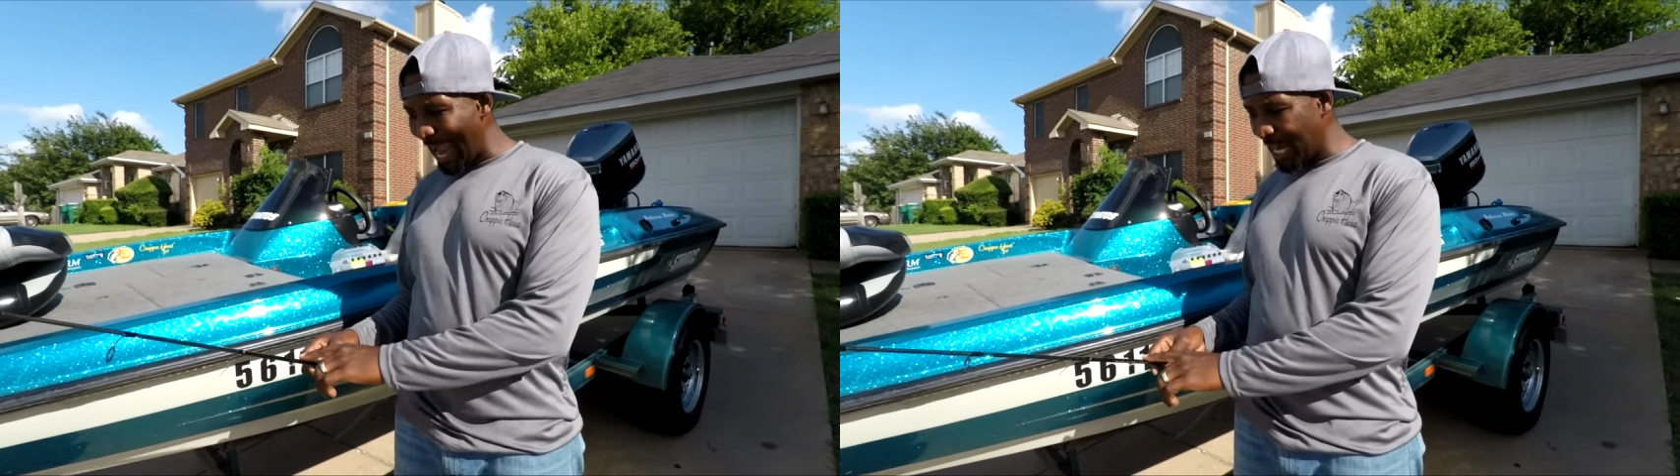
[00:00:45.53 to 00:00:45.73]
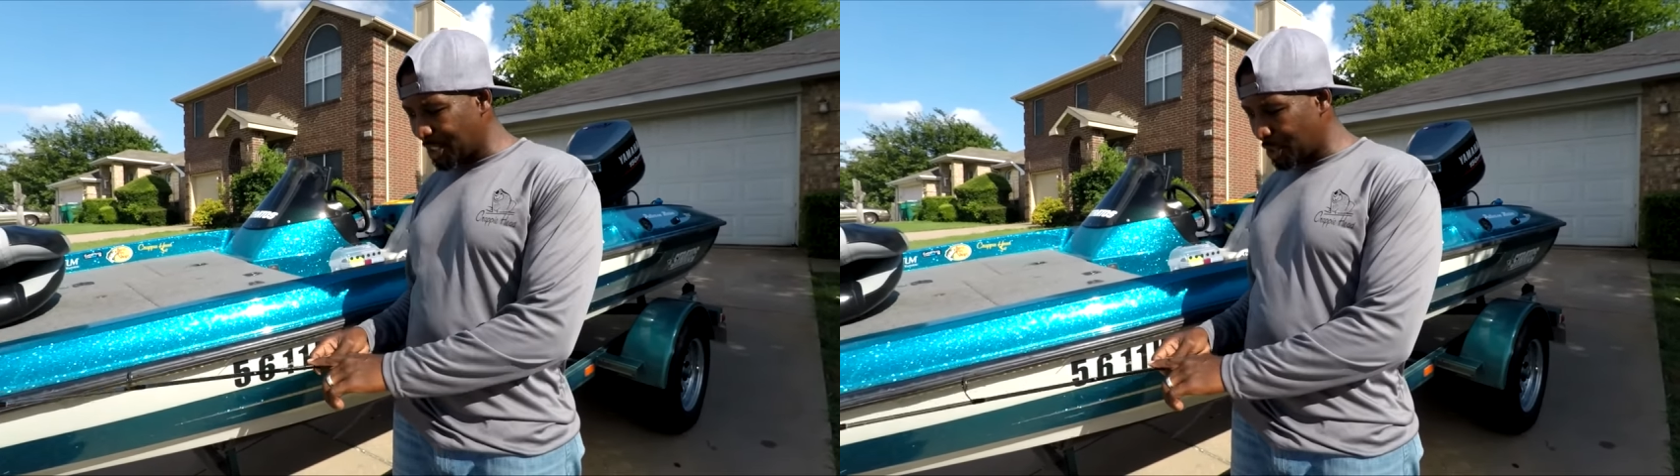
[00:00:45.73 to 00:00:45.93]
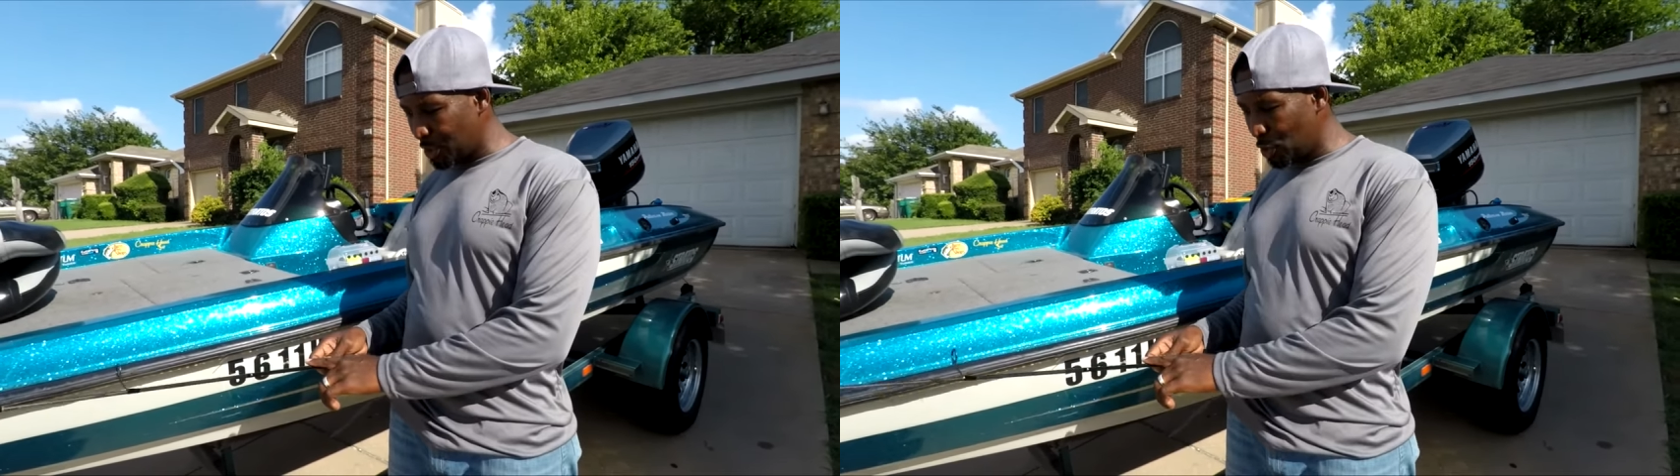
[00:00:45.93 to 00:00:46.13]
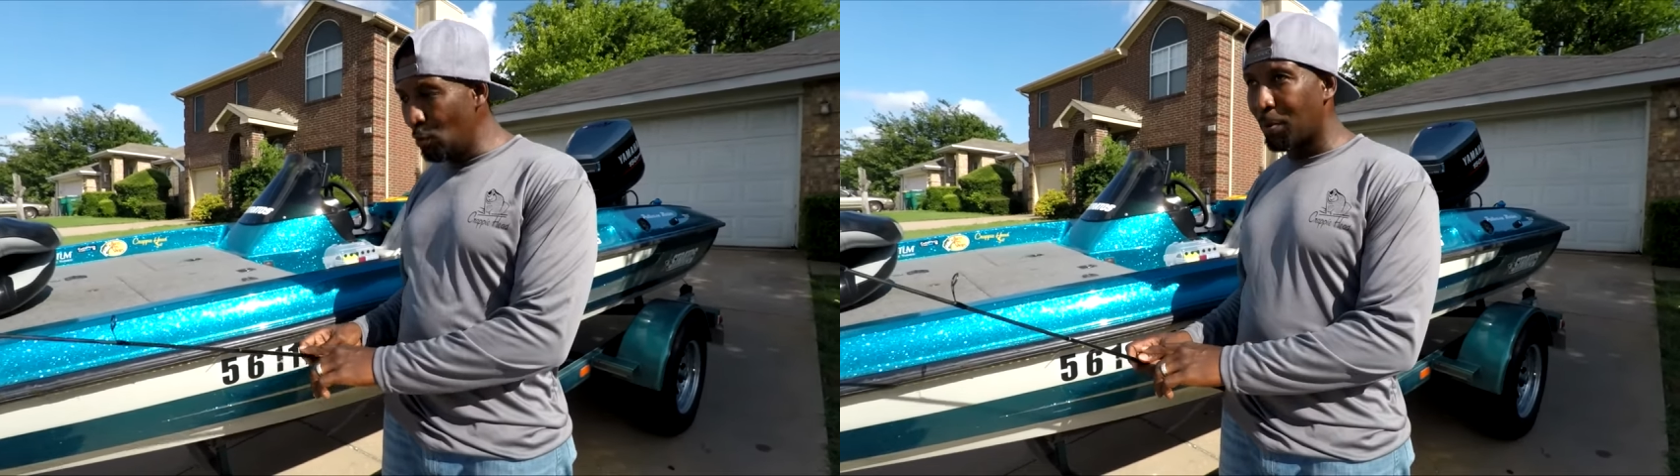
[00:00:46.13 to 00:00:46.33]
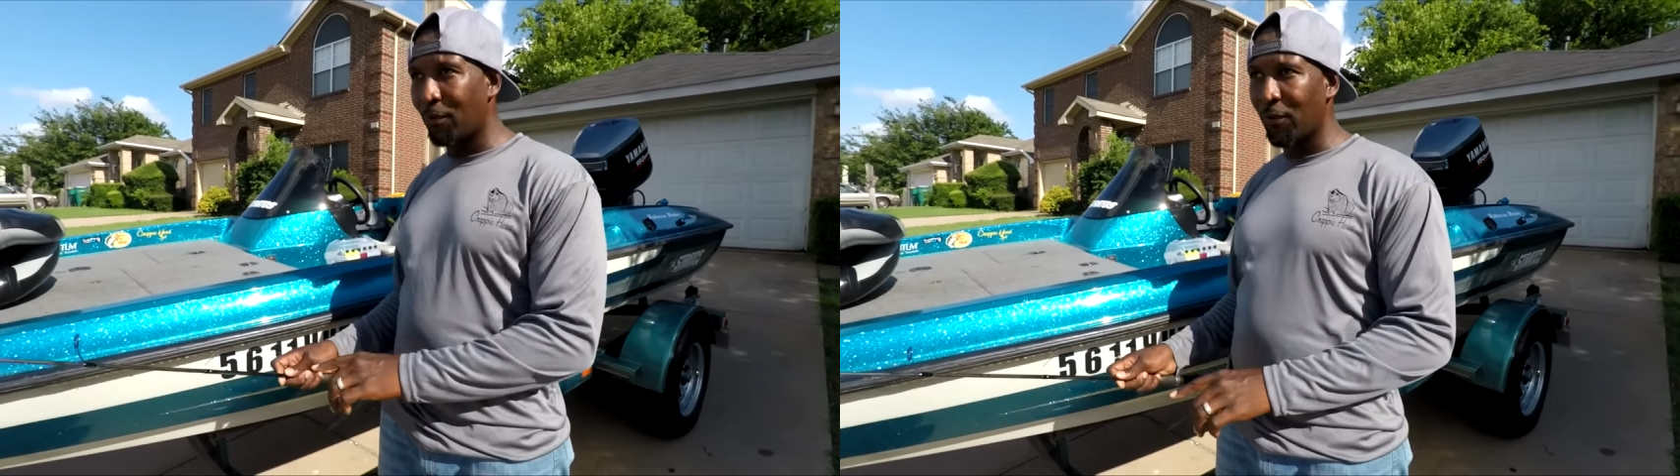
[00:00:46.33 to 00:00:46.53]
action
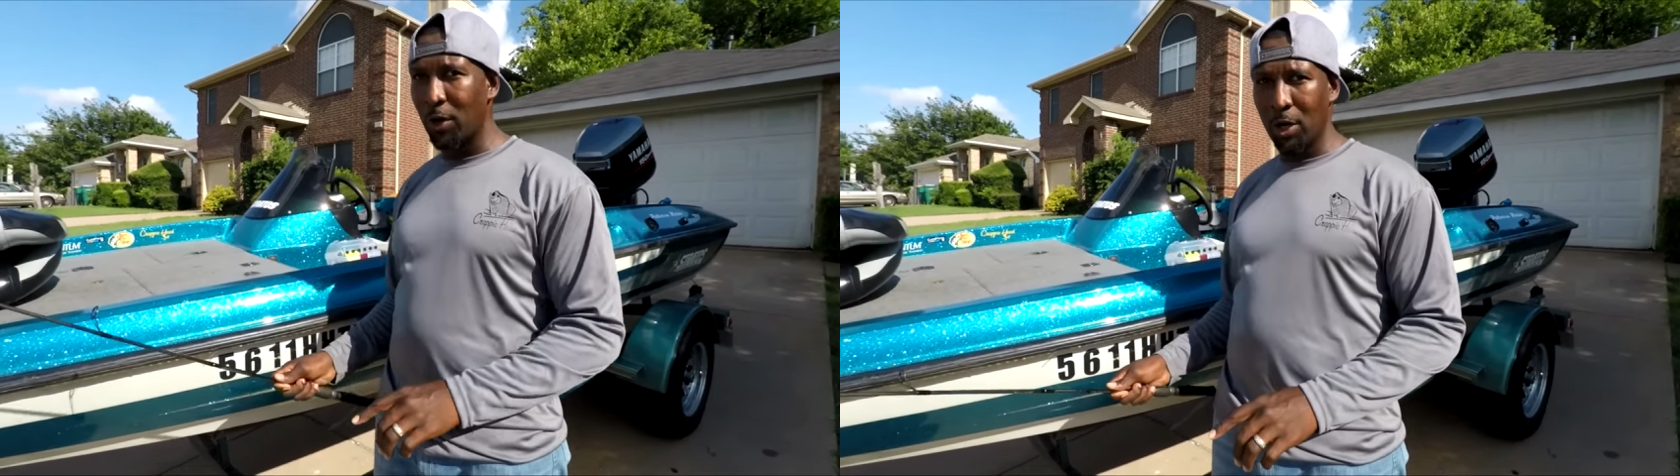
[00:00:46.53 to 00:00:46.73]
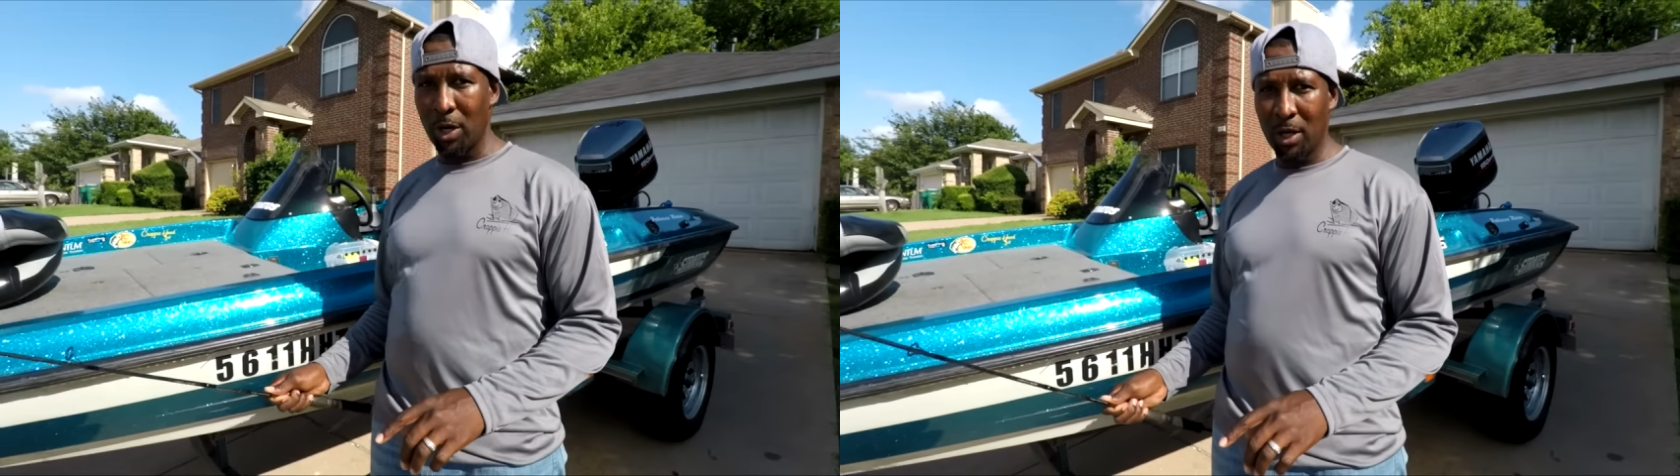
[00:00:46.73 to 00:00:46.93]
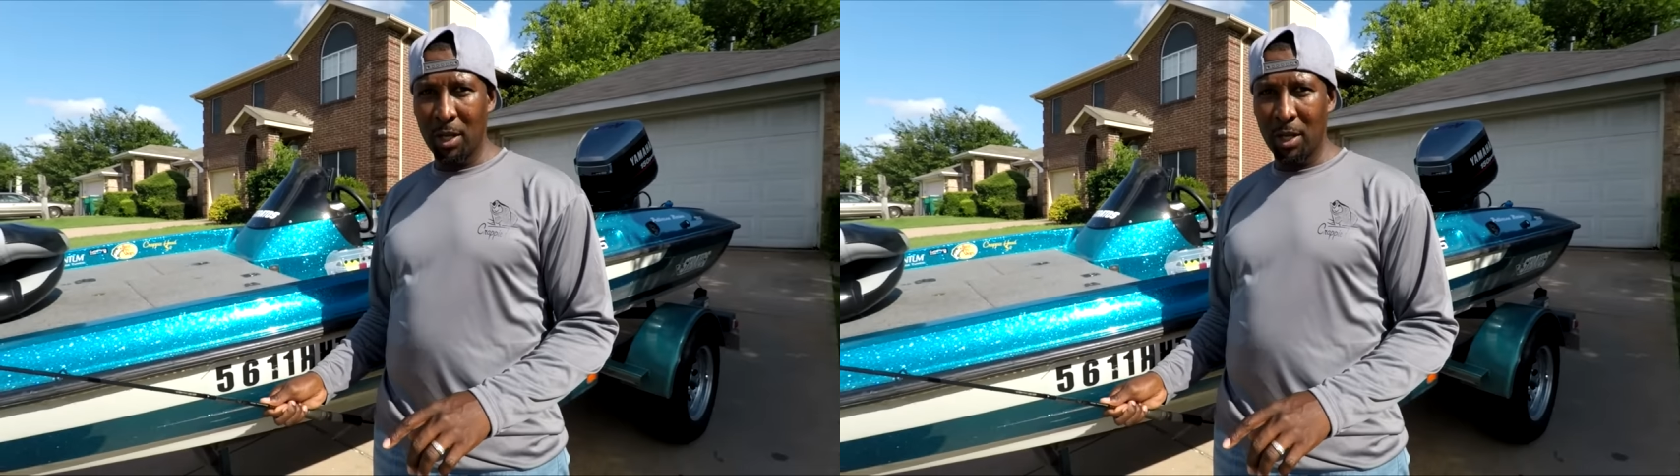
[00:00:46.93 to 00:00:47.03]
you prefer,